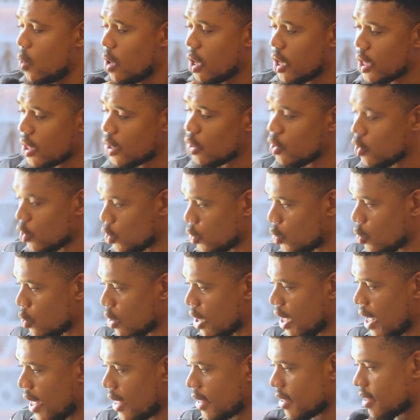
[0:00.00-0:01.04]
we're going to do
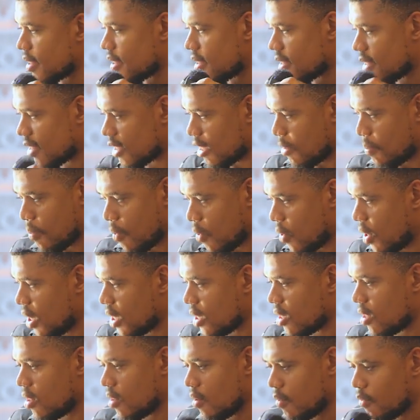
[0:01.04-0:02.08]
is
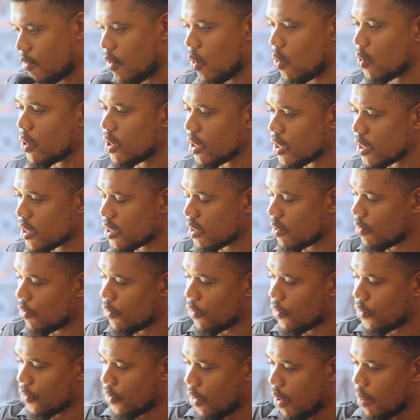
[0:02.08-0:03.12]
separate the vocals
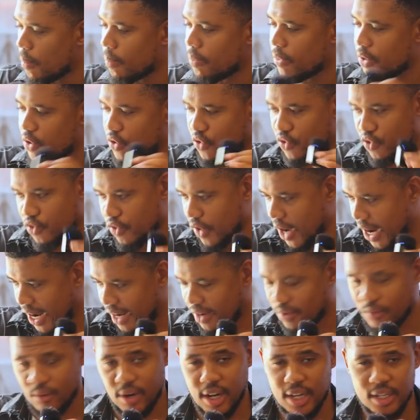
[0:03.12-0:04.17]
from the
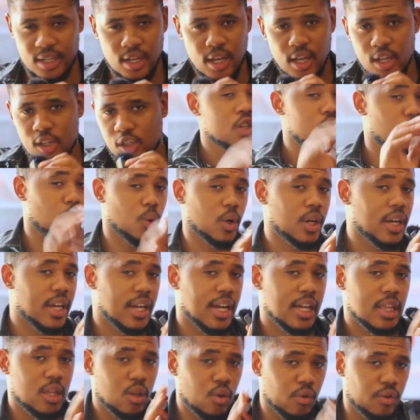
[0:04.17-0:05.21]
track, right? So we're going to
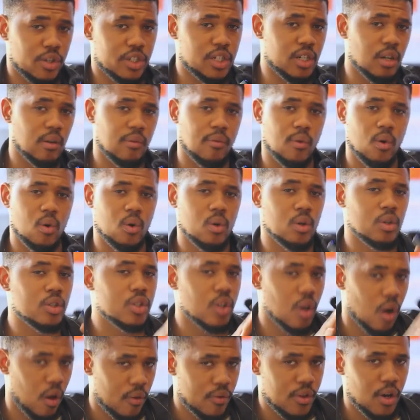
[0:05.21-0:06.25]
get the original
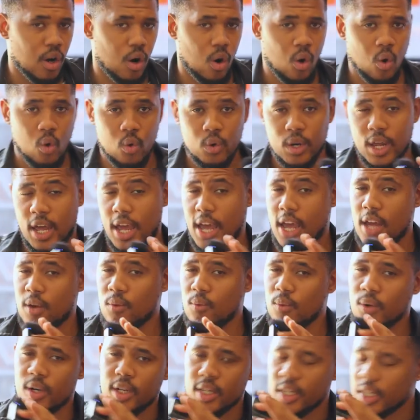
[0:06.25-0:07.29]
vocals on their own
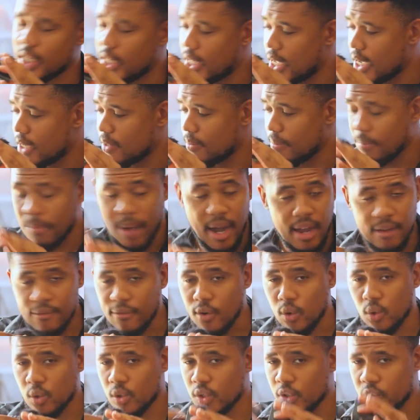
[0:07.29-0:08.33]
and we're going to get my
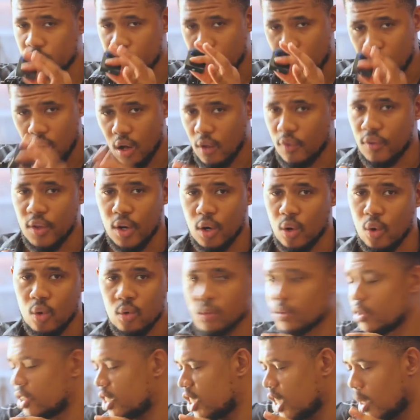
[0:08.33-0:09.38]
vocals on their
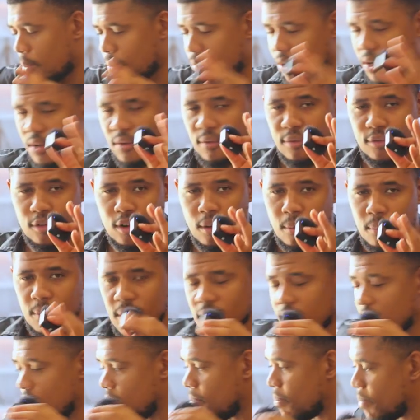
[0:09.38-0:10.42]
own separate from
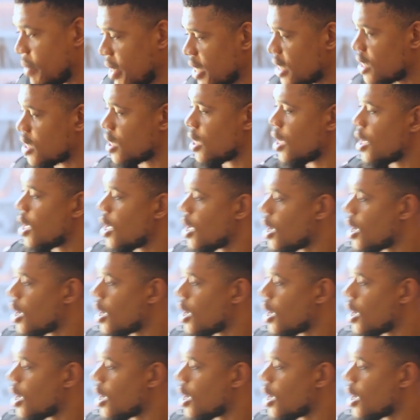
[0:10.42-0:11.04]
the beat.